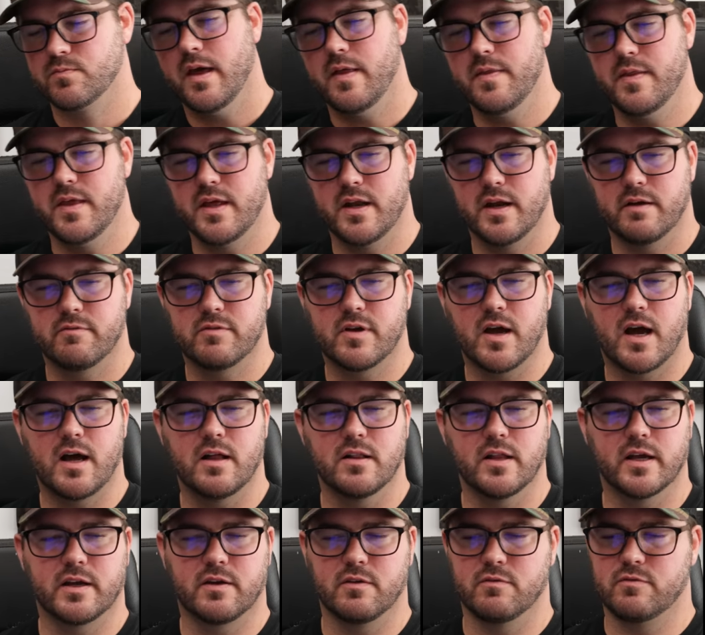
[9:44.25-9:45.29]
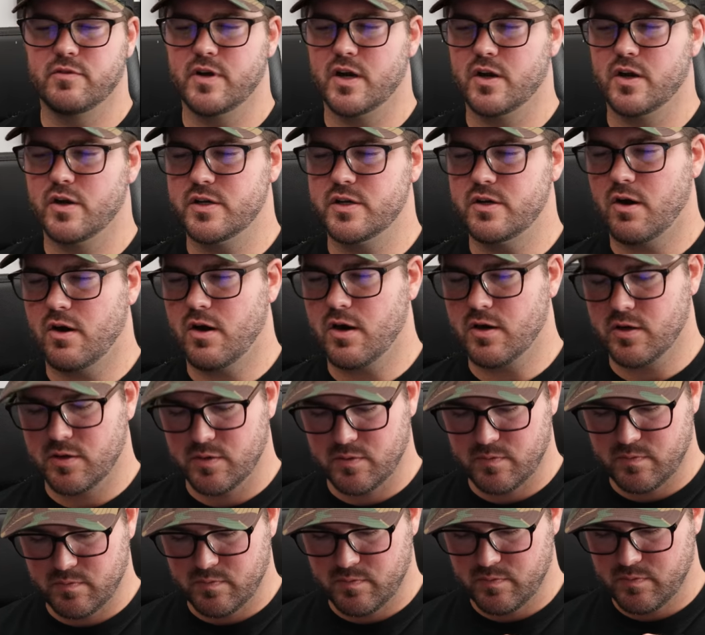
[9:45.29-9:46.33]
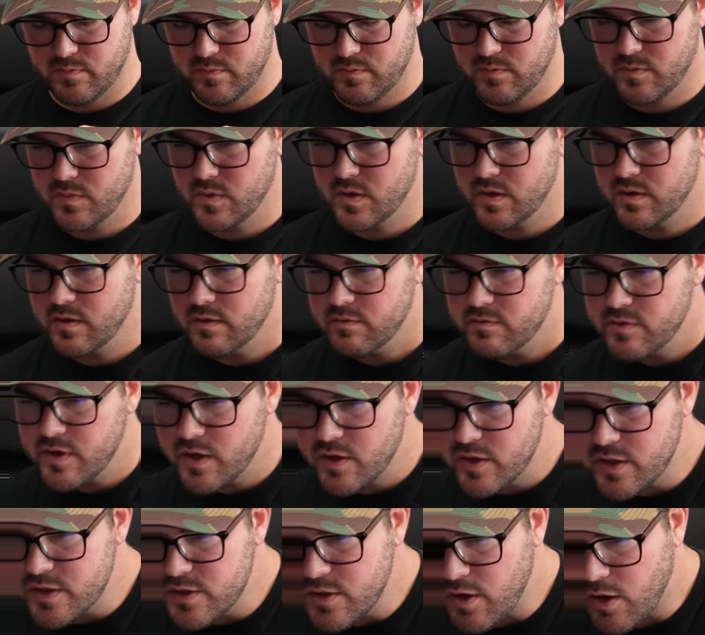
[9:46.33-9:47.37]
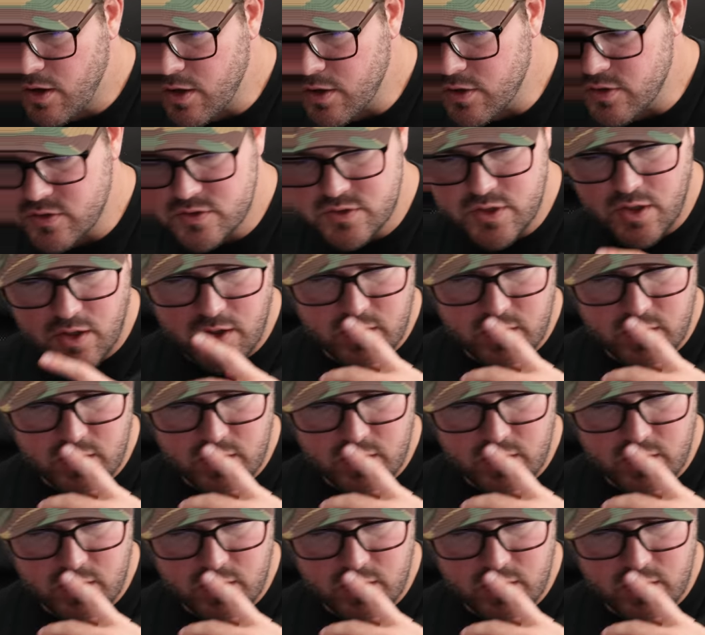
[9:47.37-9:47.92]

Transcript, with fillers: And then I've got like a very dark, very dark,